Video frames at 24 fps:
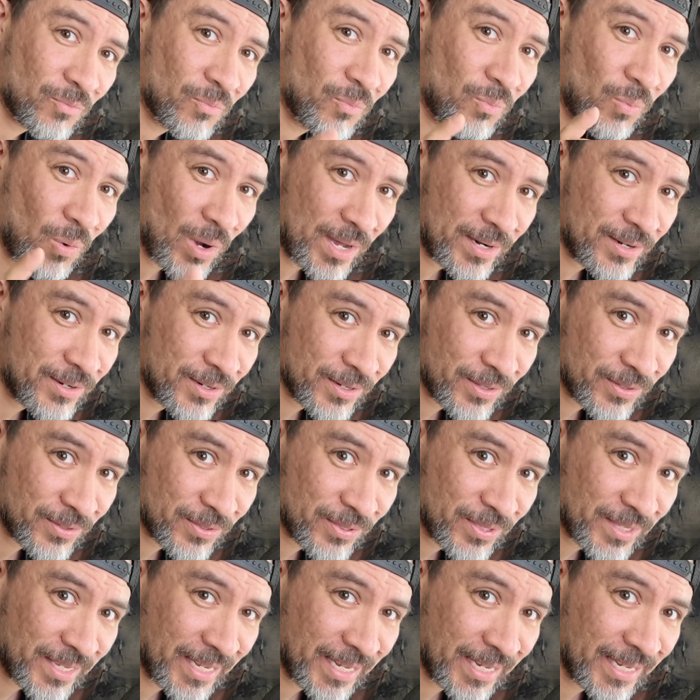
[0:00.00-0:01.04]
one other
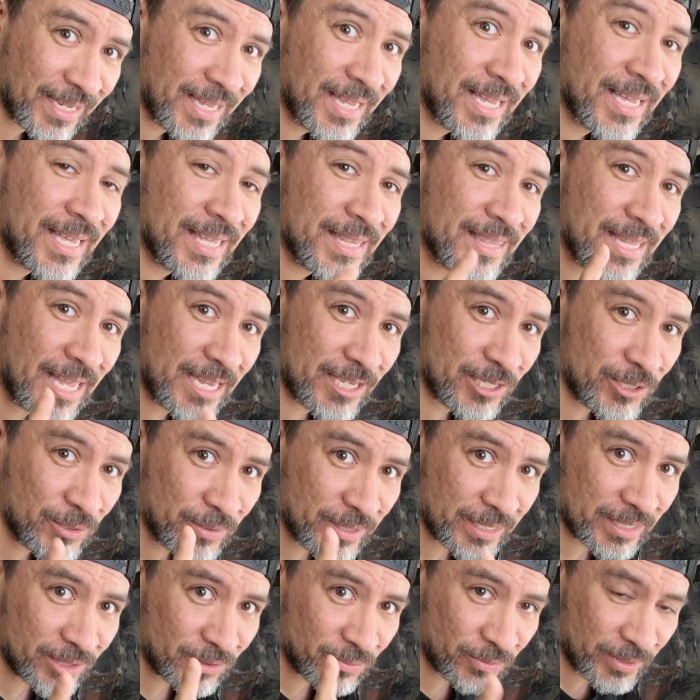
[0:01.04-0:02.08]
thing that you
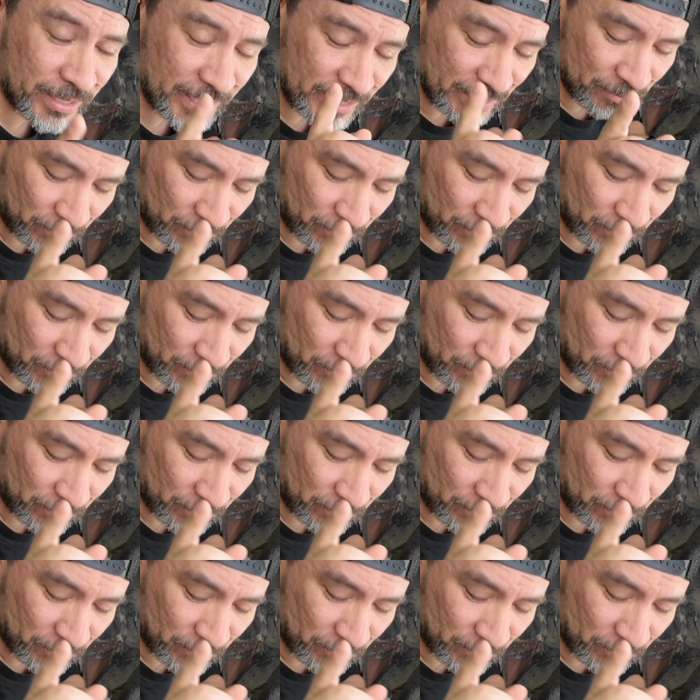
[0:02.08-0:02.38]
can 3D